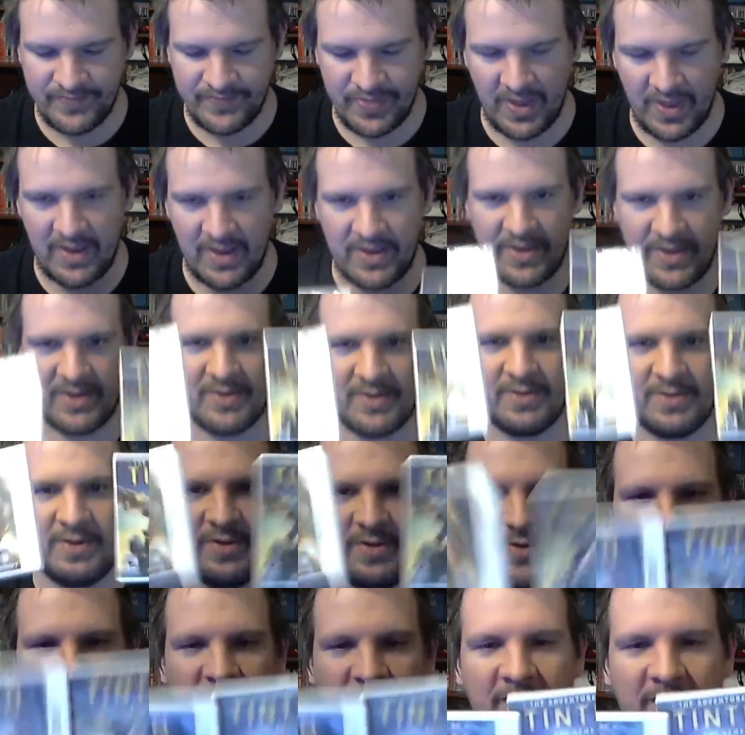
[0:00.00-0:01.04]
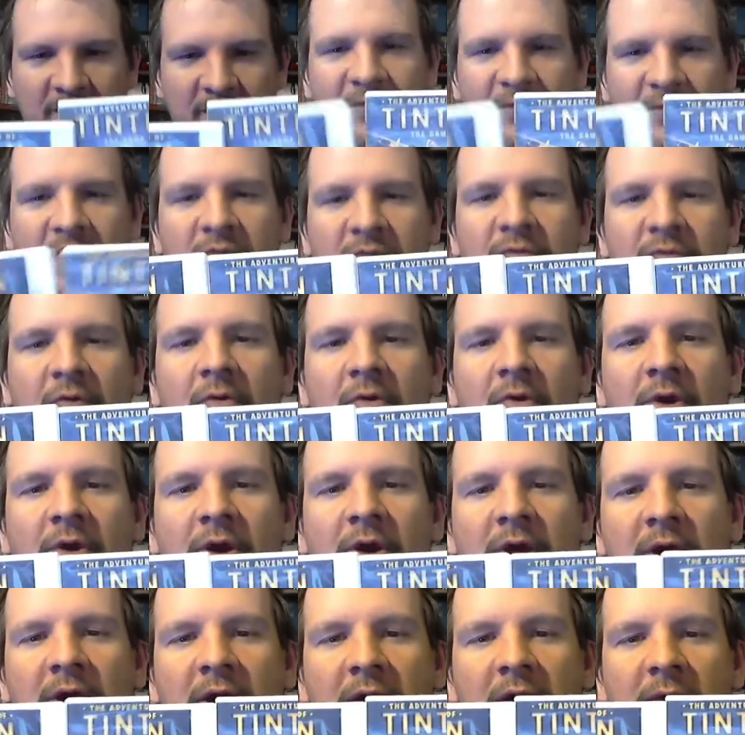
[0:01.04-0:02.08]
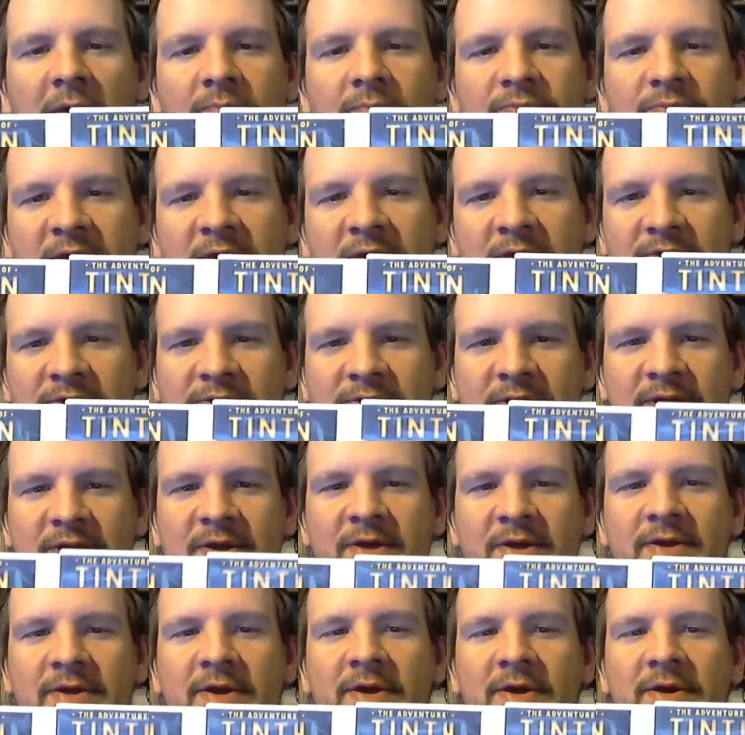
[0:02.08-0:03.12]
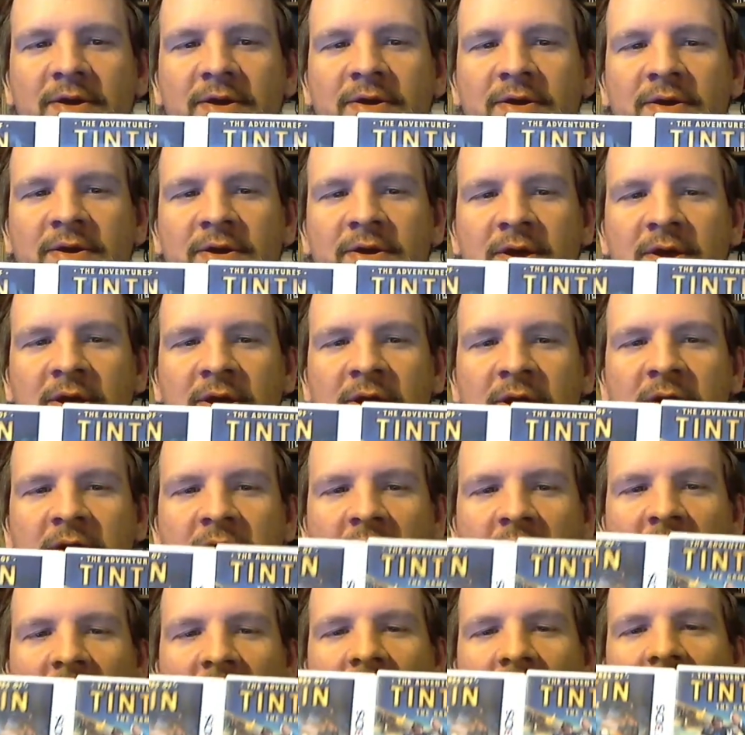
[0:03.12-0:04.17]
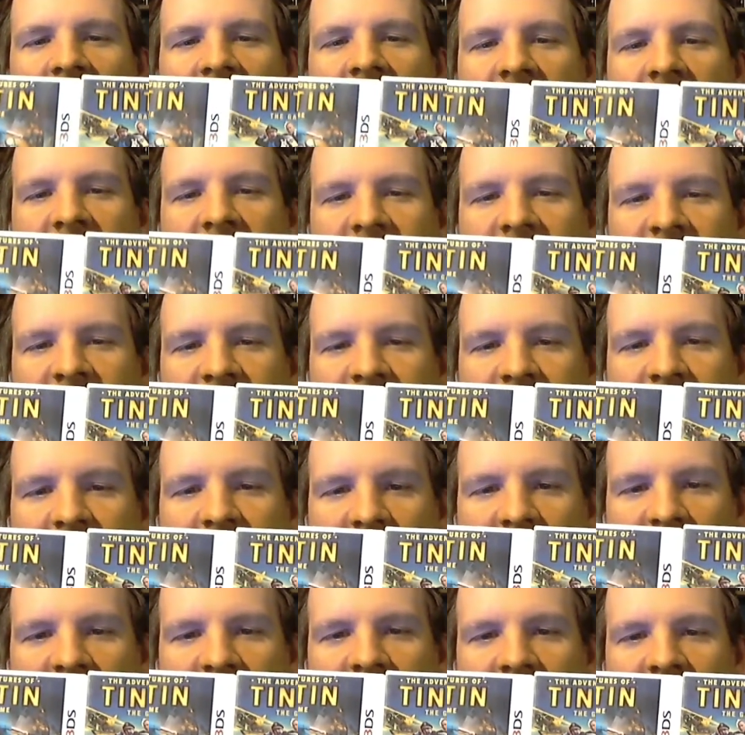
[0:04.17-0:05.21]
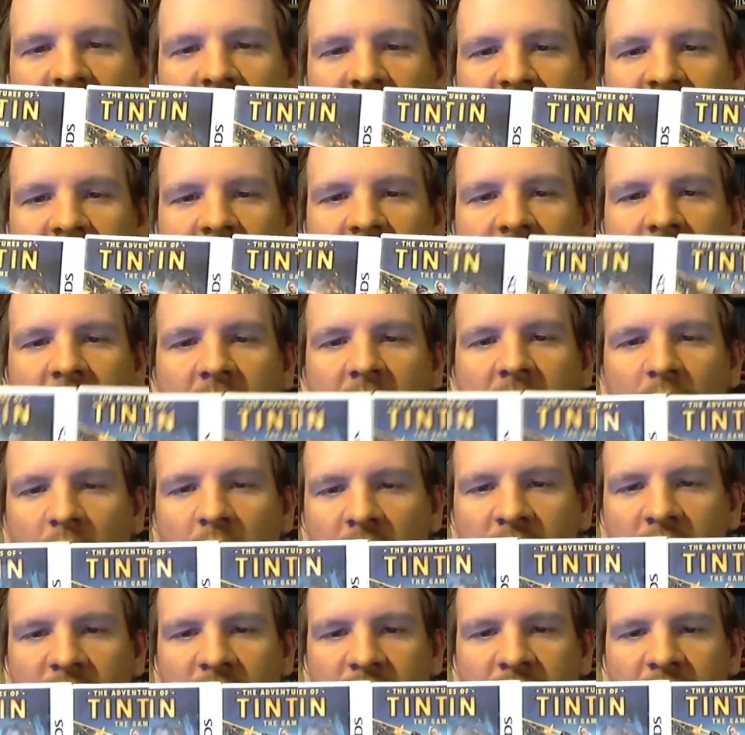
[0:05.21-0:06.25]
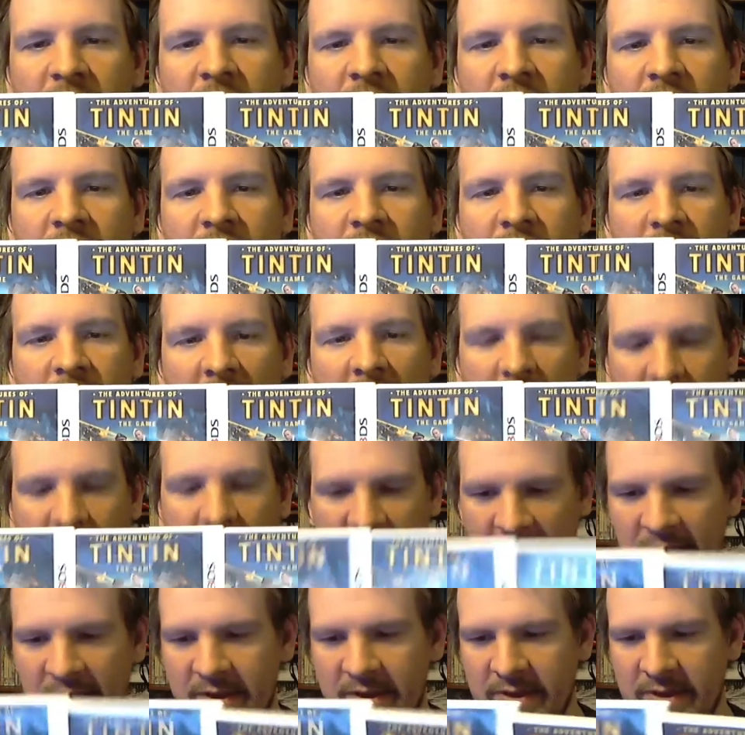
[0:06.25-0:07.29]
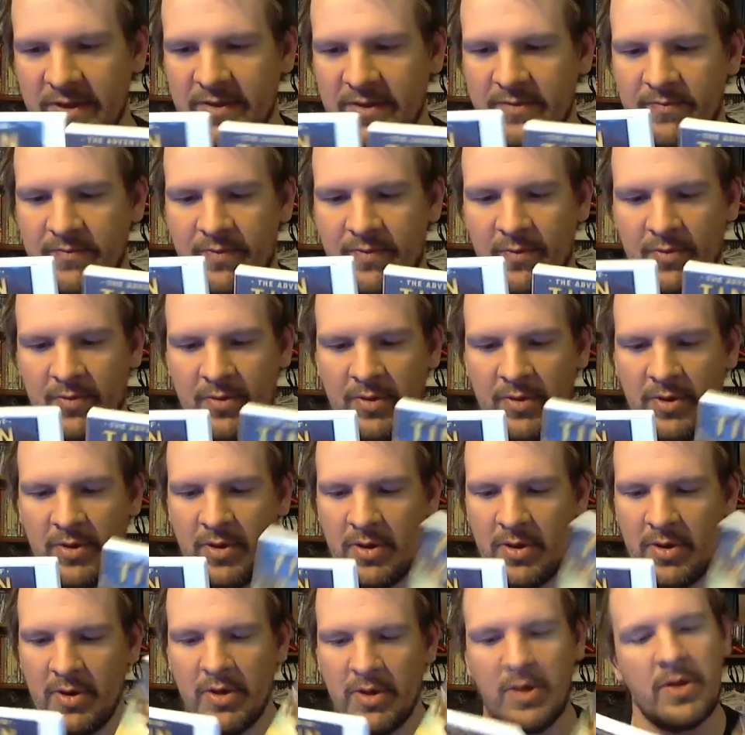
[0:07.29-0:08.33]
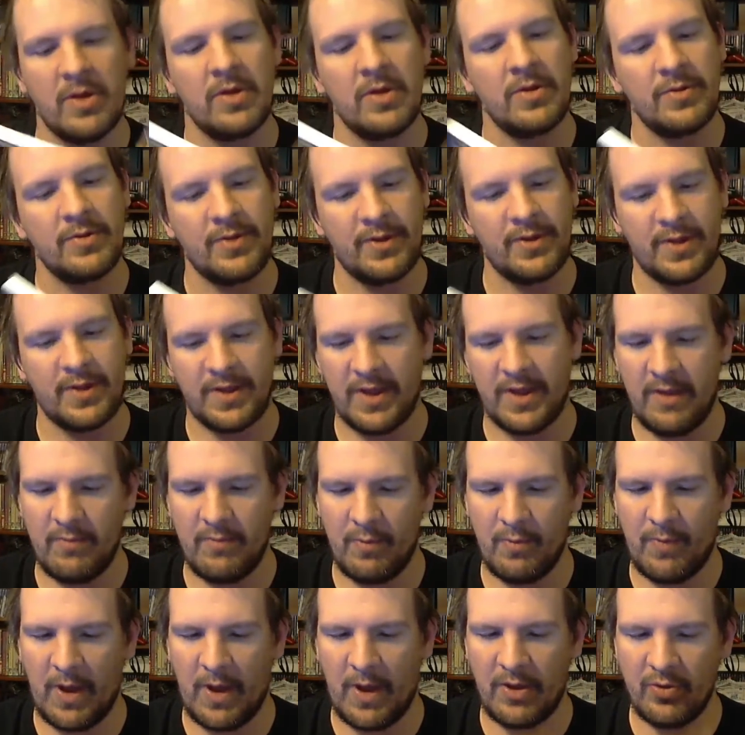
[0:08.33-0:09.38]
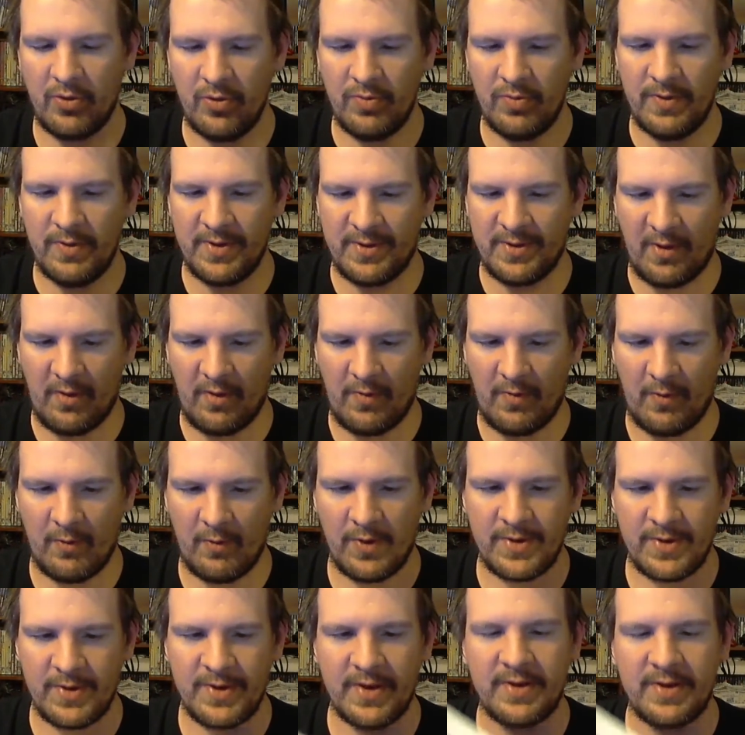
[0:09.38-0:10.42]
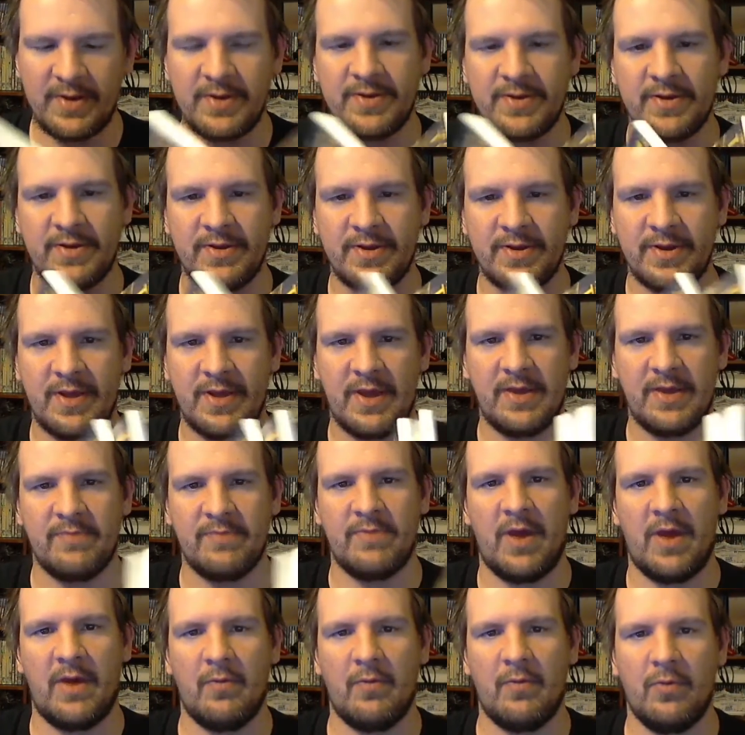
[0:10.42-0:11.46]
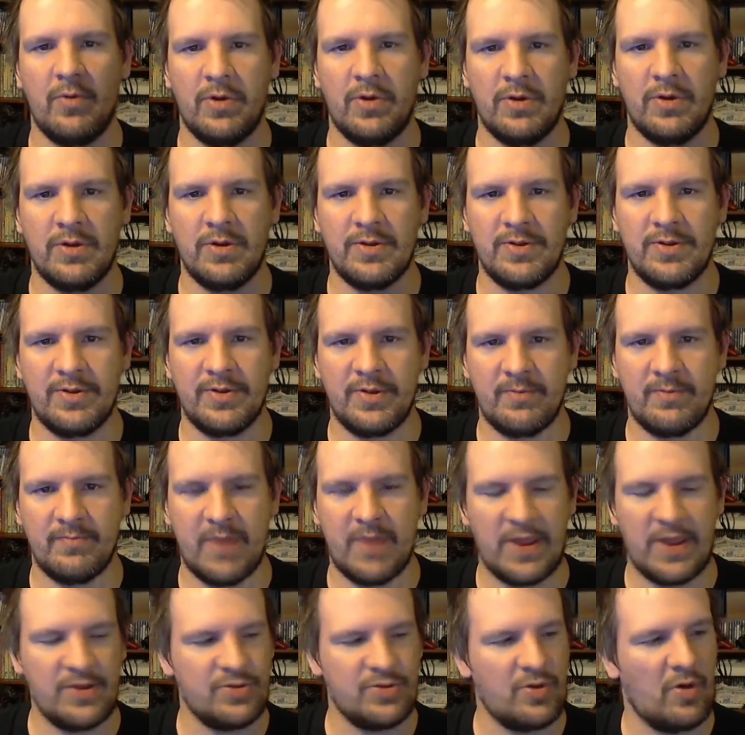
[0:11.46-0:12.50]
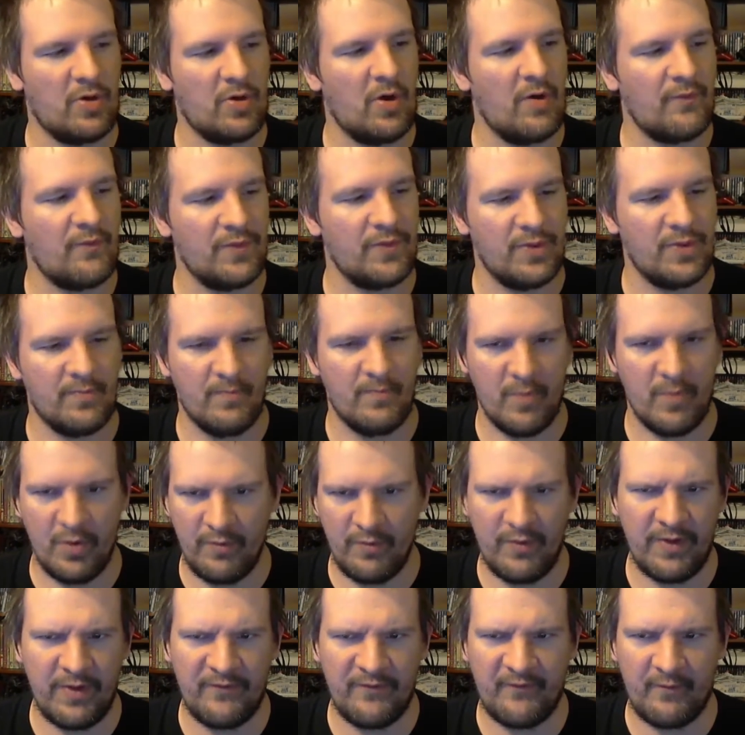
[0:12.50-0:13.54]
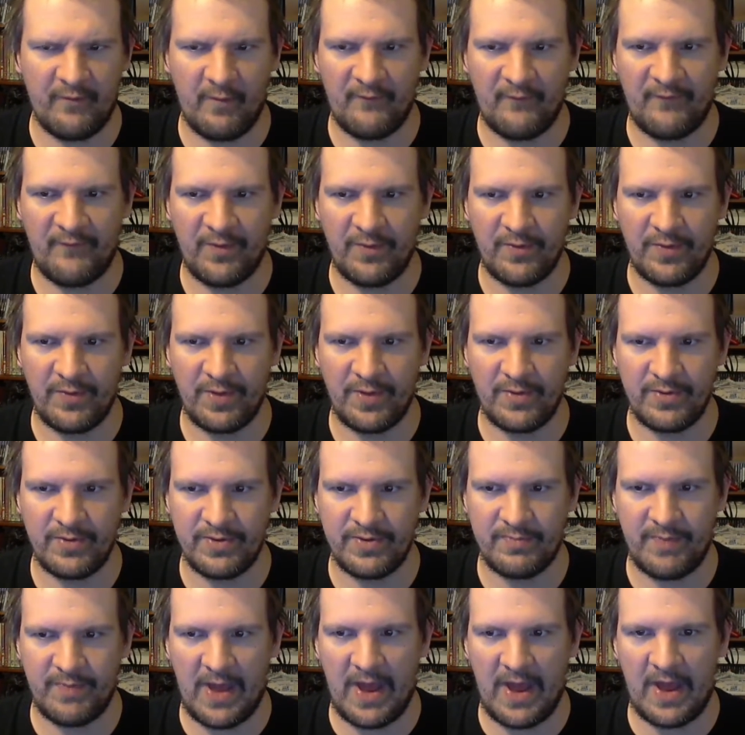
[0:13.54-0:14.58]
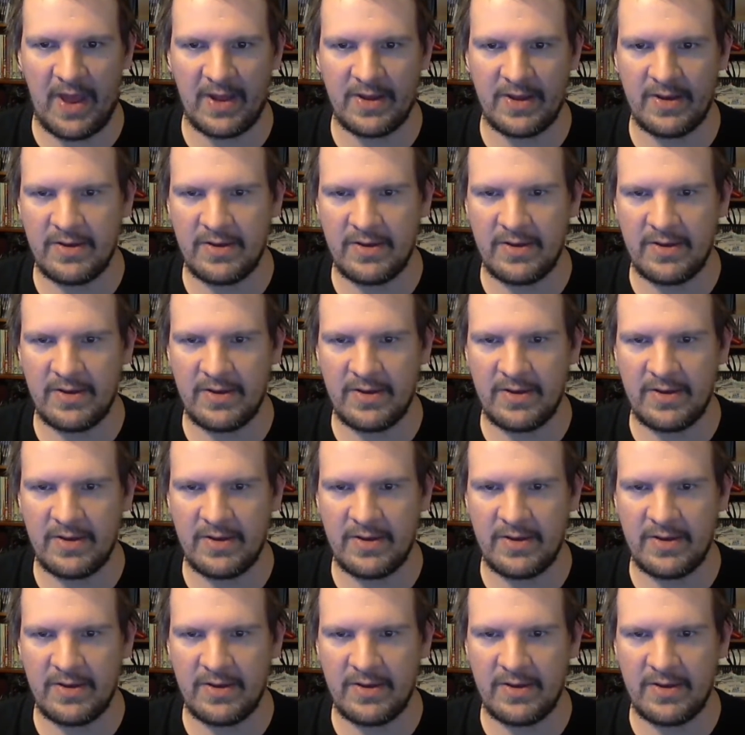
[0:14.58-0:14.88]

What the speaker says: is The Adventure of TinTin. The game, which I believe is the game by Ubisoft. I want to say this is the game that was based off of the movie from a few years back,